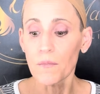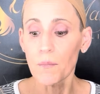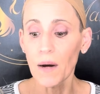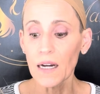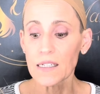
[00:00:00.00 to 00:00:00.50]

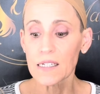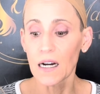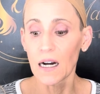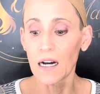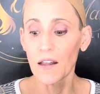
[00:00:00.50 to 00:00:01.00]
but
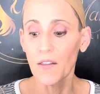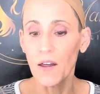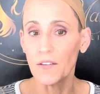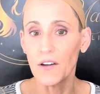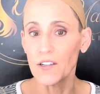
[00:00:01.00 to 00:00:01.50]
uh,
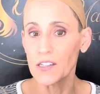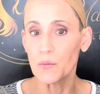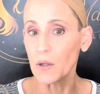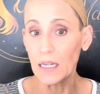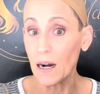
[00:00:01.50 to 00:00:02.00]
they they're just
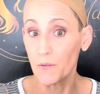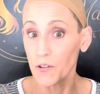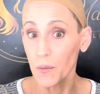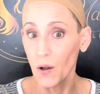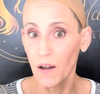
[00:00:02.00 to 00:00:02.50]
really
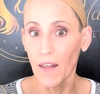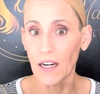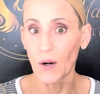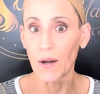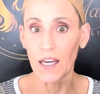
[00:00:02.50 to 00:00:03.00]
comfortable and they
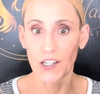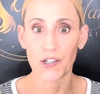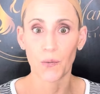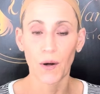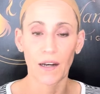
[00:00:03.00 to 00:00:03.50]
don't
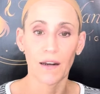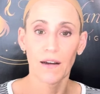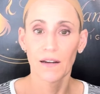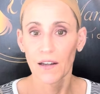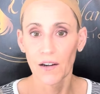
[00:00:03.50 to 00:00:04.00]
itch when
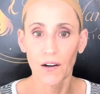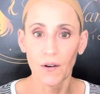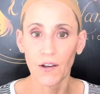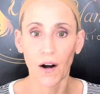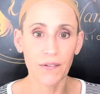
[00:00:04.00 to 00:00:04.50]
you know,
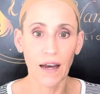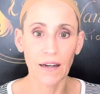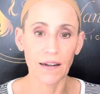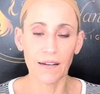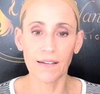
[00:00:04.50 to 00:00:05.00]
you're outside
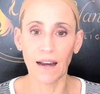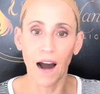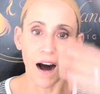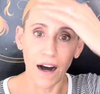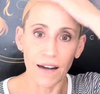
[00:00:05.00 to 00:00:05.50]
and it's like
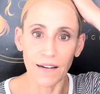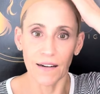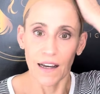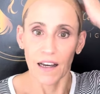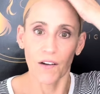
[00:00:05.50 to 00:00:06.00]
hot. And
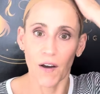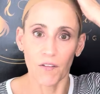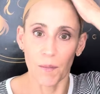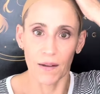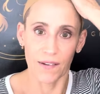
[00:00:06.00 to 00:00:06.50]
if you have
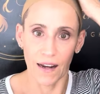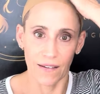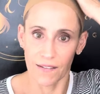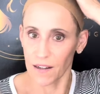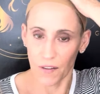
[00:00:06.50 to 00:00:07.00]
a buzzed head
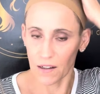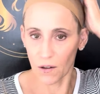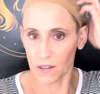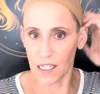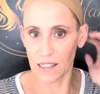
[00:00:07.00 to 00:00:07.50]
and stuff, they
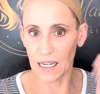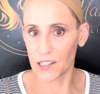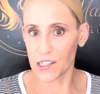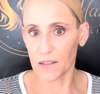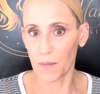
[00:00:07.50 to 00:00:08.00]
don't tend to
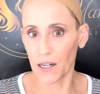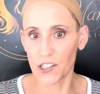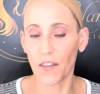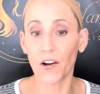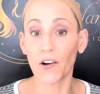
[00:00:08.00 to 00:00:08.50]
itch as
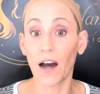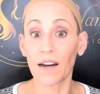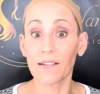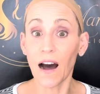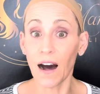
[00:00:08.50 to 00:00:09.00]
much and they're not
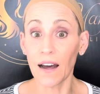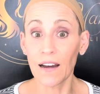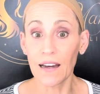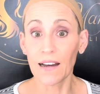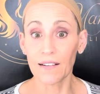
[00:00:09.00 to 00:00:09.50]
as hot
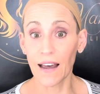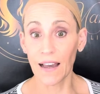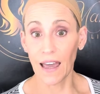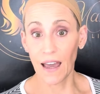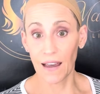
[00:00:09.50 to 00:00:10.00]
as
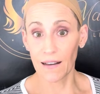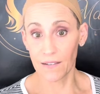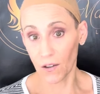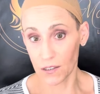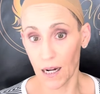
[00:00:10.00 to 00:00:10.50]
like a
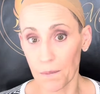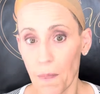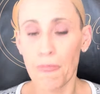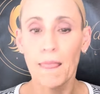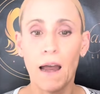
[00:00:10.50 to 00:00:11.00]
silk top
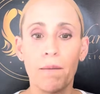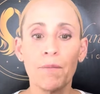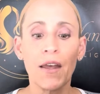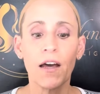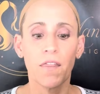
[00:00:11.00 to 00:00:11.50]
okay?
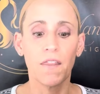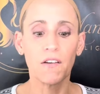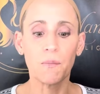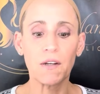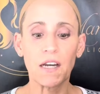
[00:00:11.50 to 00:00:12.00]

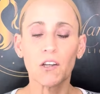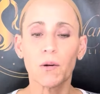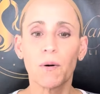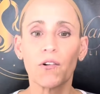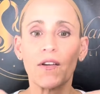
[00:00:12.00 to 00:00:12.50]
This particular
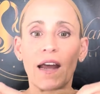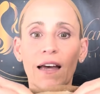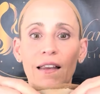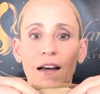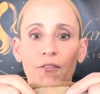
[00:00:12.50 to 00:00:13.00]
person
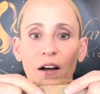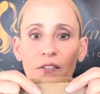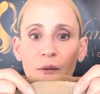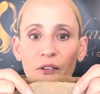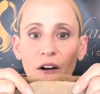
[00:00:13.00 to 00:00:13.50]
had left on
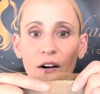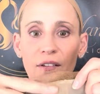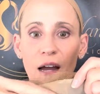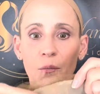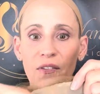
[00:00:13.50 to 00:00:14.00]
some scar
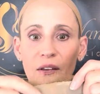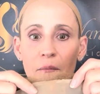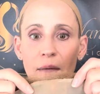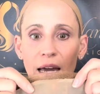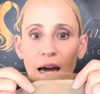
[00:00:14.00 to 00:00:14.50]
tape with
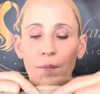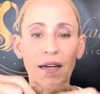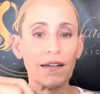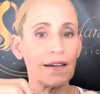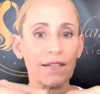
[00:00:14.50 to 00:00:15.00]
some makeup.
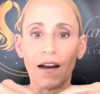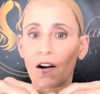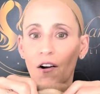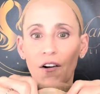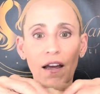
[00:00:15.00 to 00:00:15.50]
It does not
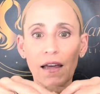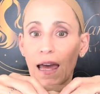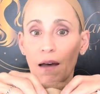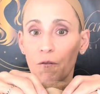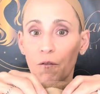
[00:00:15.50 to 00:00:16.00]
hurt it. You
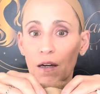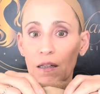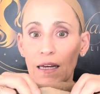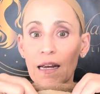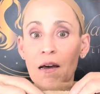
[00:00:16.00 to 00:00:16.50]
can't feel
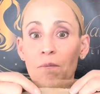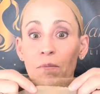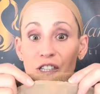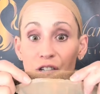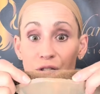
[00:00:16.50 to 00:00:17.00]
it,
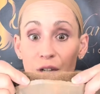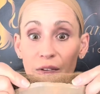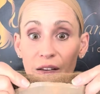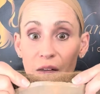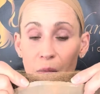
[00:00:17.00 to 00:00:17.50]
but you do
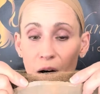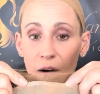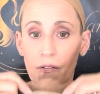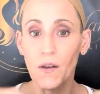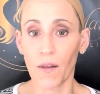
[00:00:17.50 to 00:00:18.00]
see the
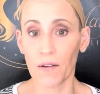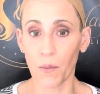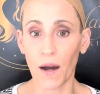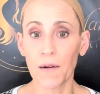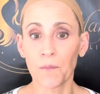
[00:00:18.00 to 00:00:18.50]
mark. So that's why